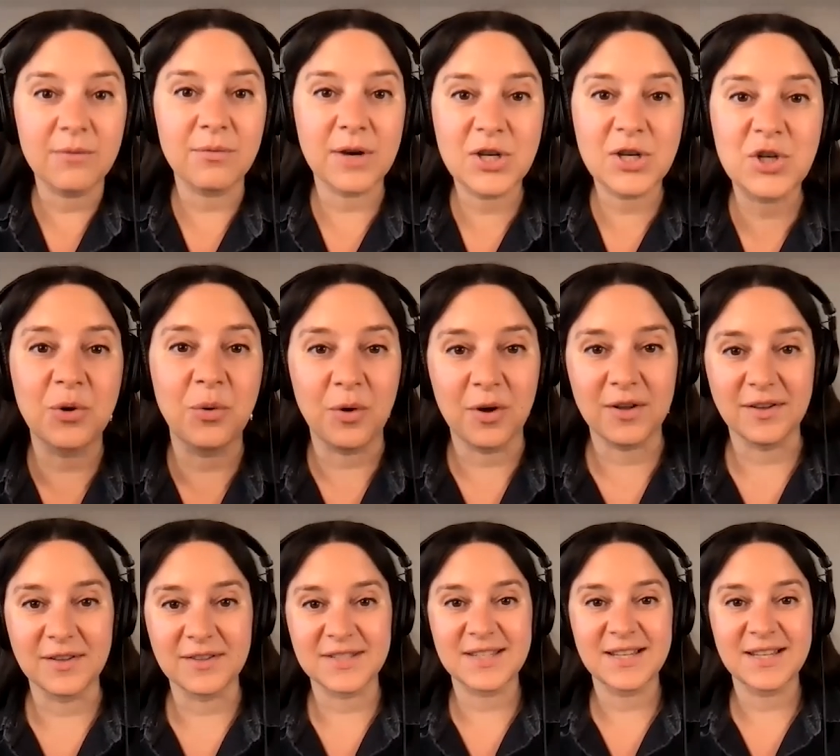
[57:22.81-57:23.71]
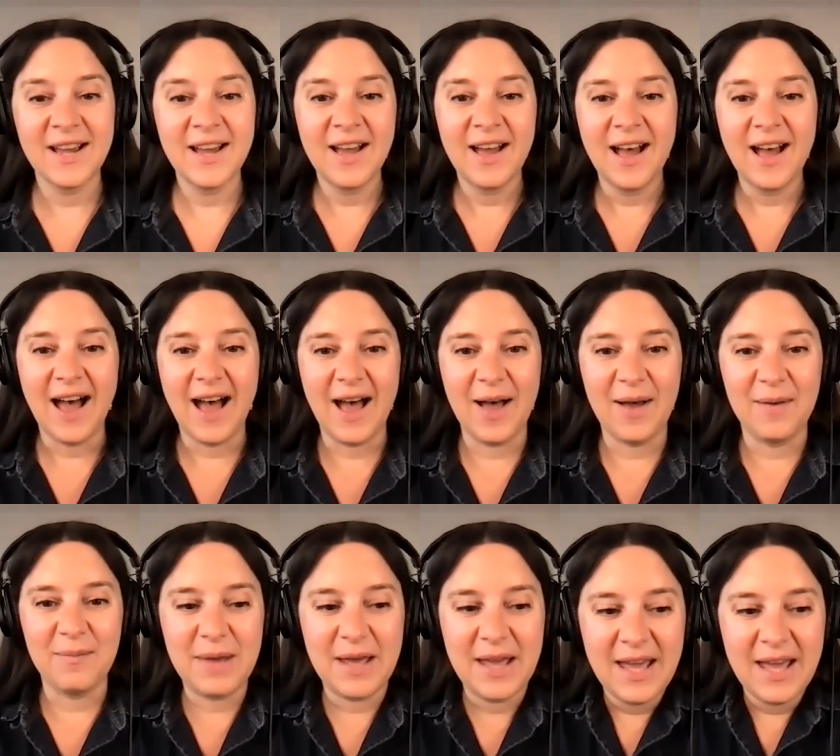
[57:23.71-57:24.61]
rituals.
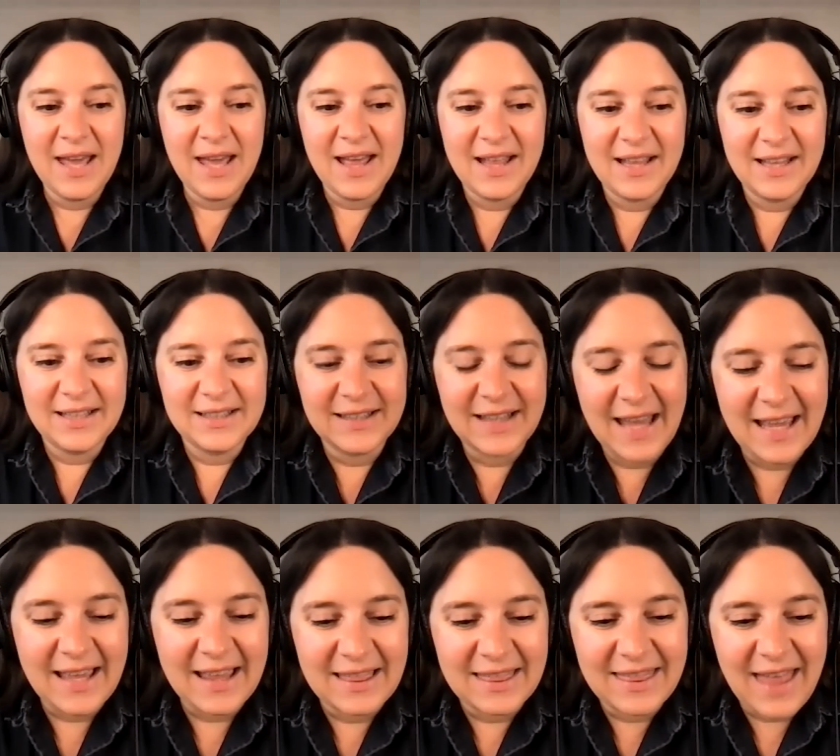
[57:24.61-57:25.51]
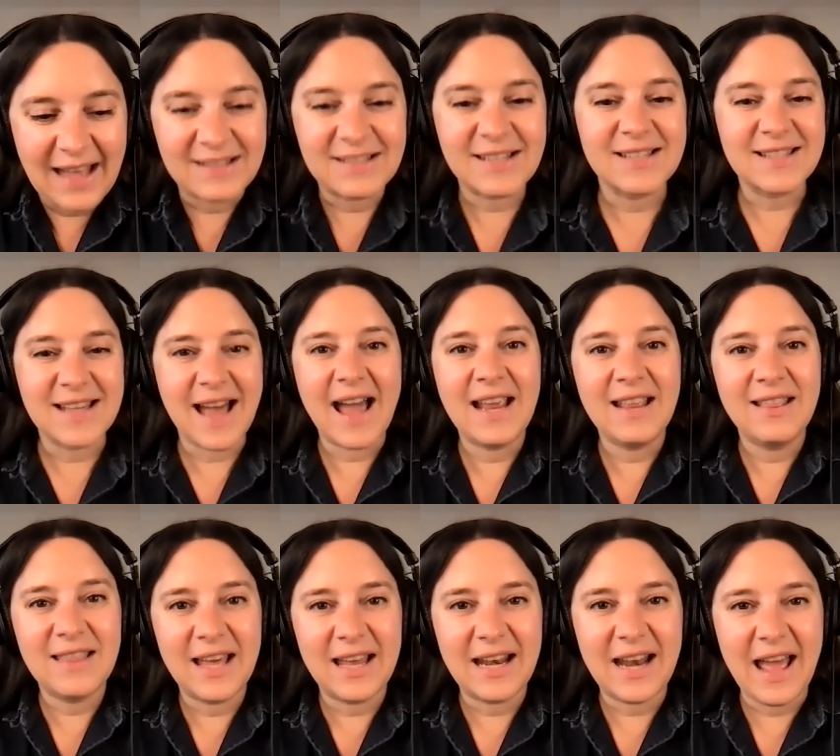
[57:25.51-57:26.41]
Um, like that's a
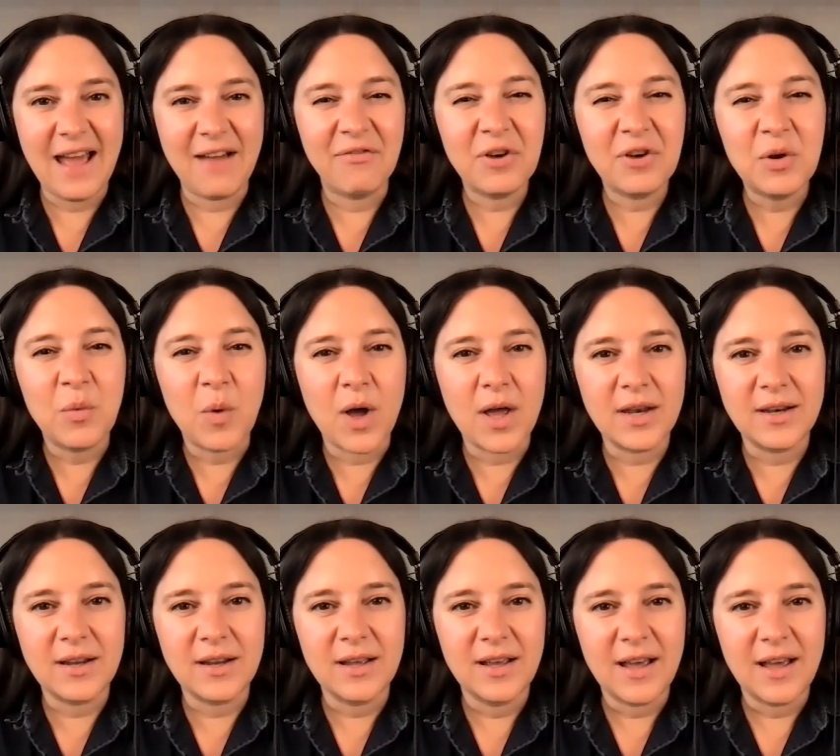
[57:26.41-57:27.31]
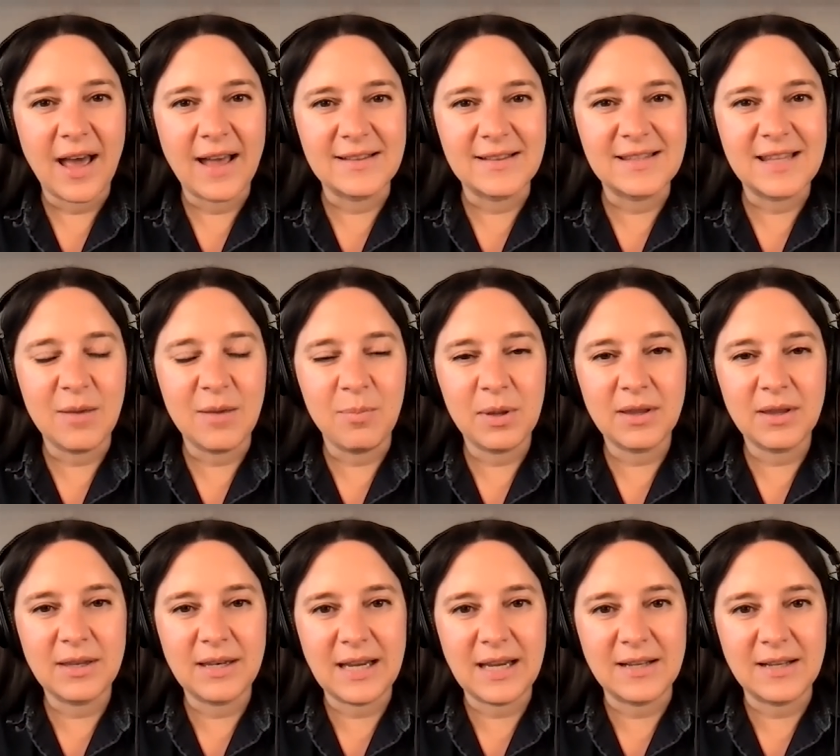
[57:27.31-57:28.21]
sign that everyone has the
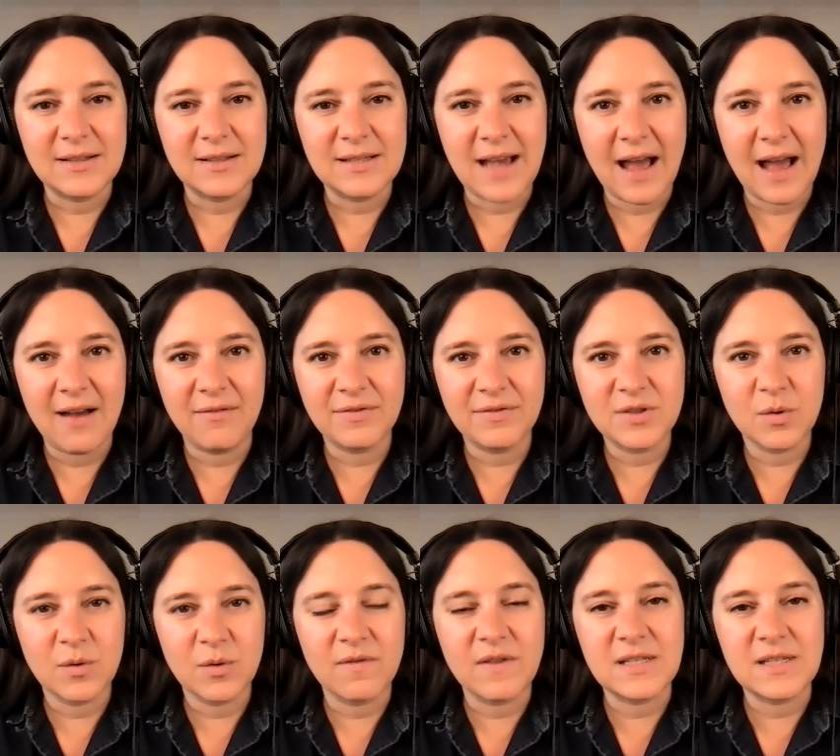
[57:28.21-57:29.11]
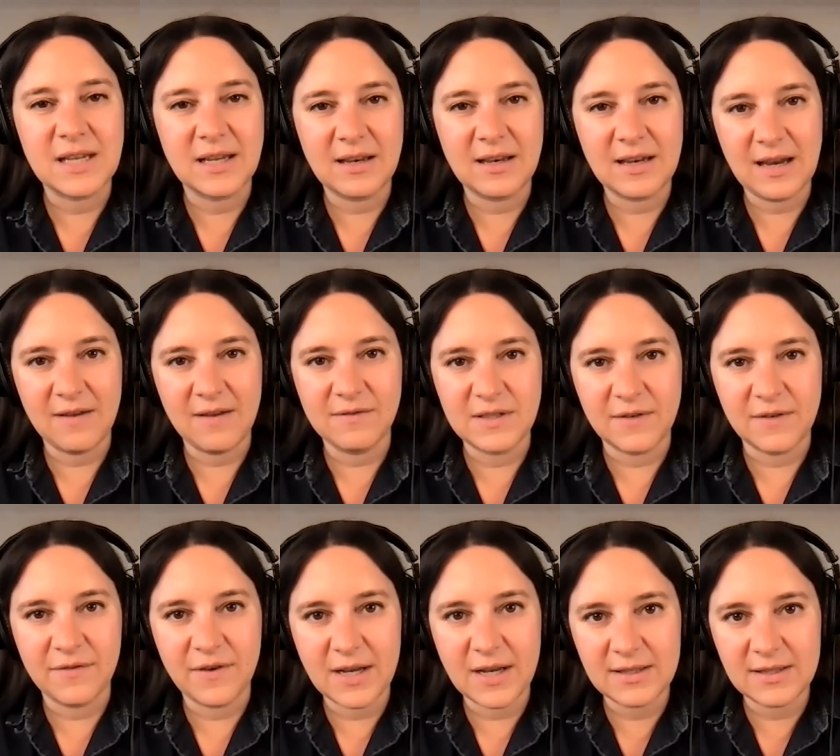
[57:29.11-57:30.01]
ability to have sort of the dignity of
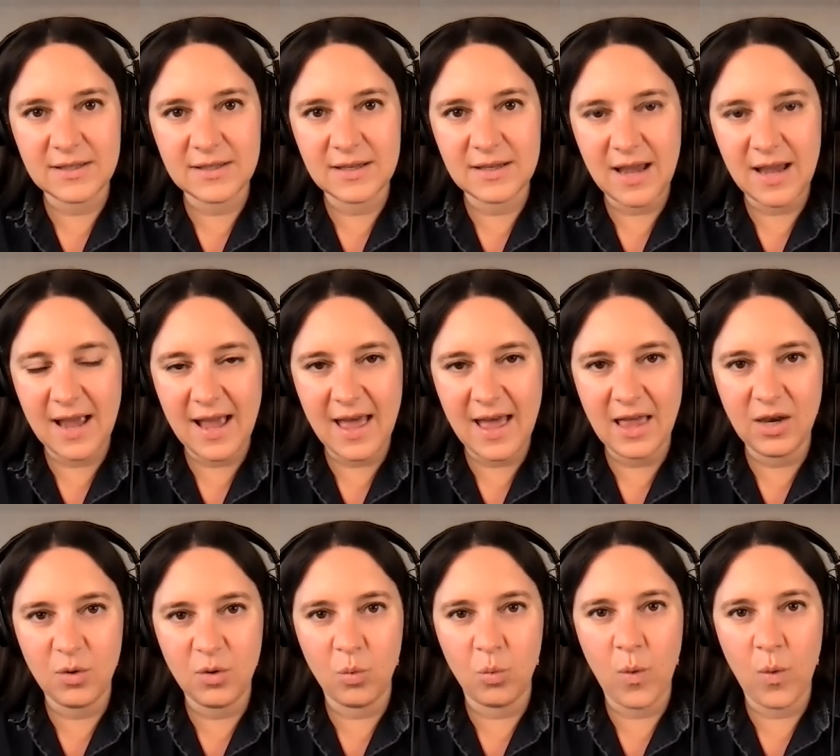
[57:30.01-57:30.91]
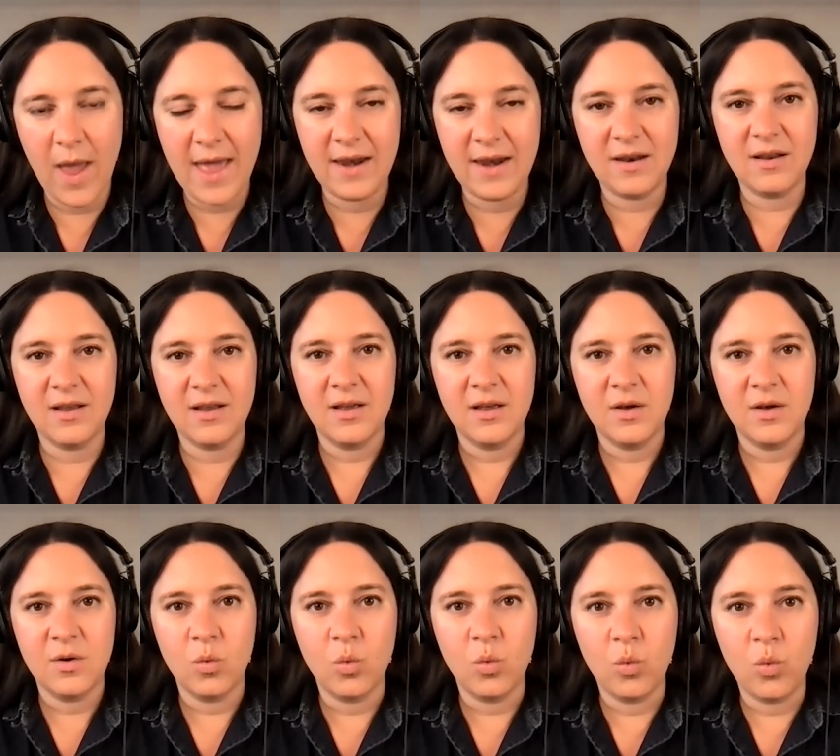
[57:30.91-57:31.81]
difference. And when
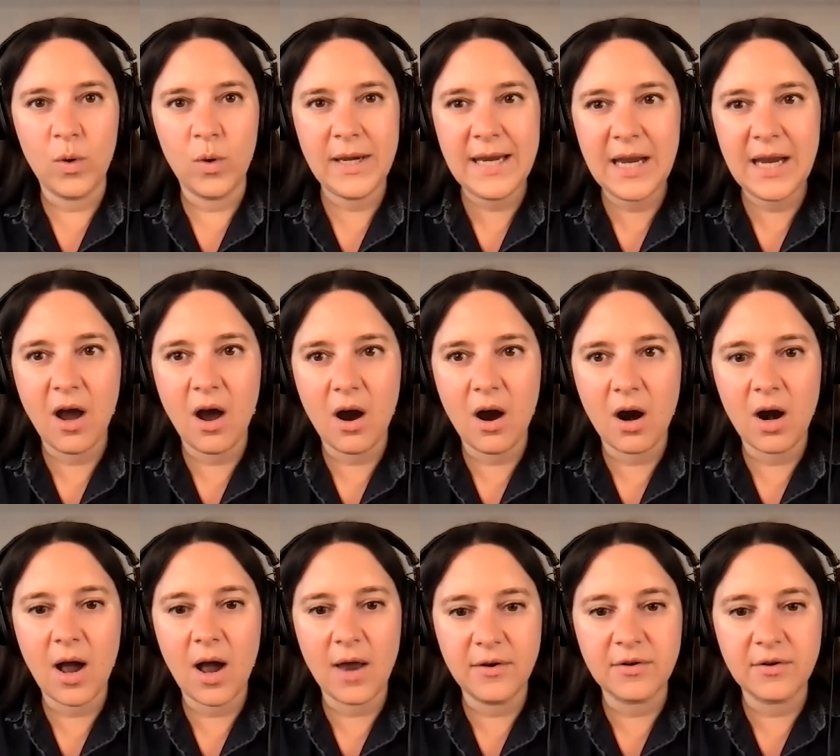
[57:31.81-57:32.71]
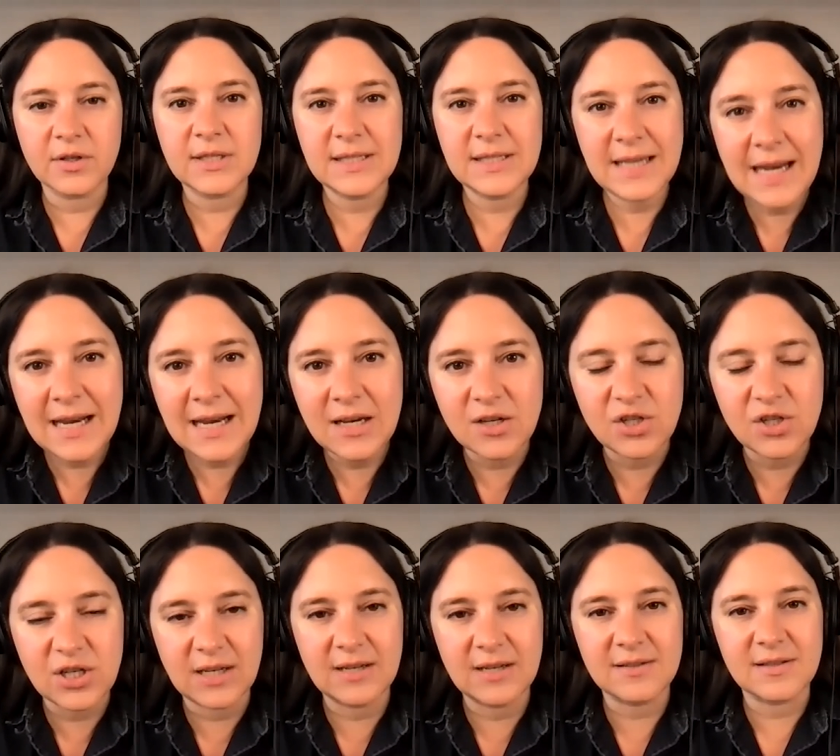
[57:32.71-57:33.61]
we are under
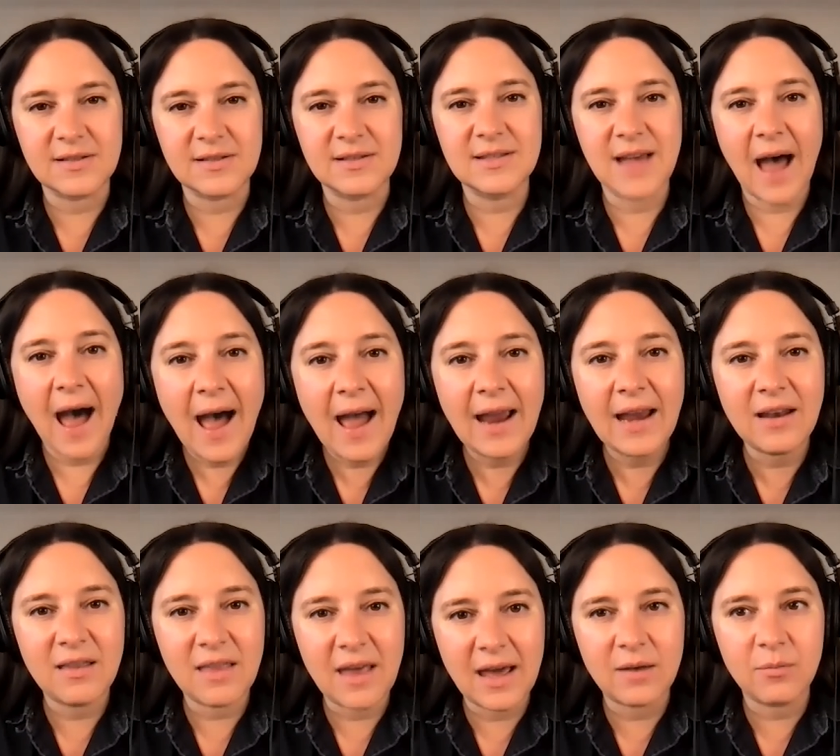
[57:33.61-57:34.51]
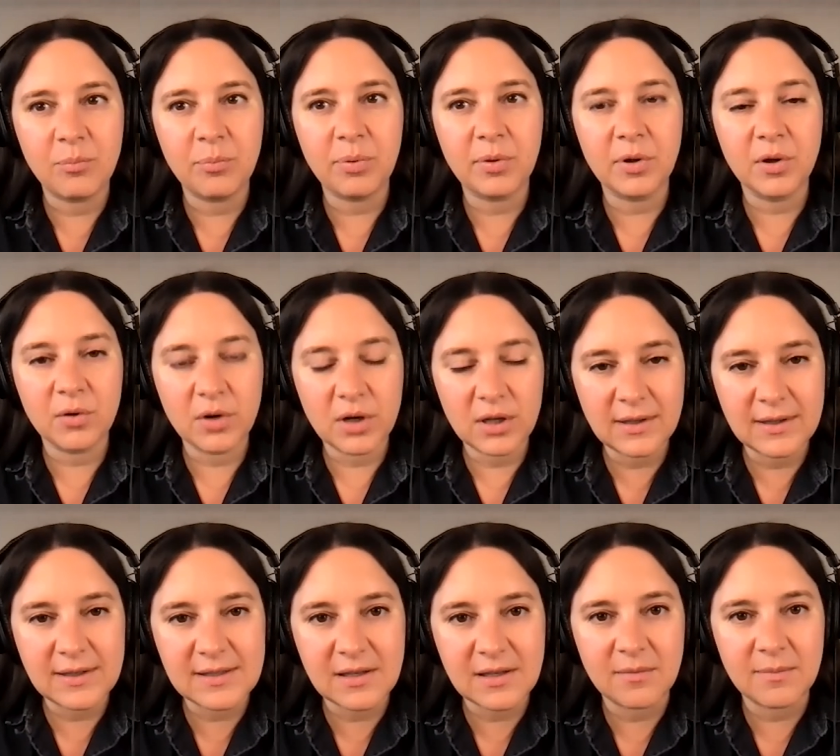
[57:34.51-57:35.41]
siege, it is a sign that
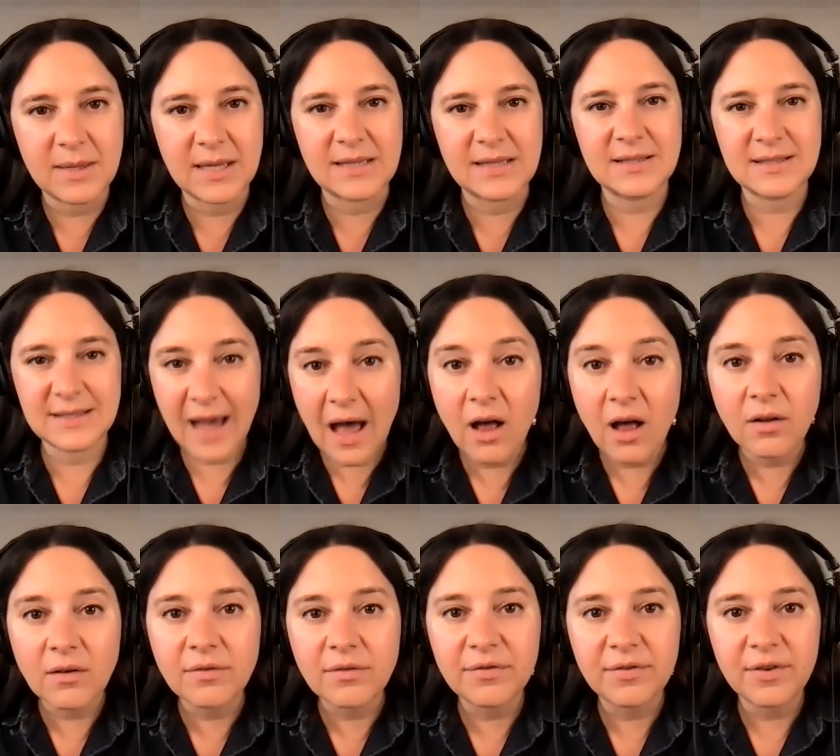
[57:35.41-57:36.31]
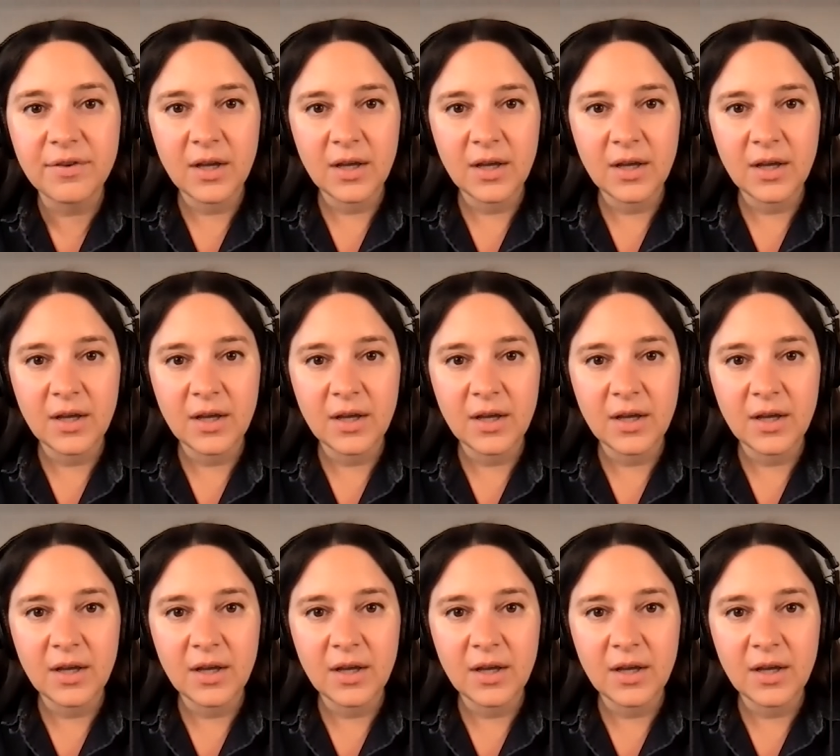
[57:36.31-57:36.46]
pluralism itself,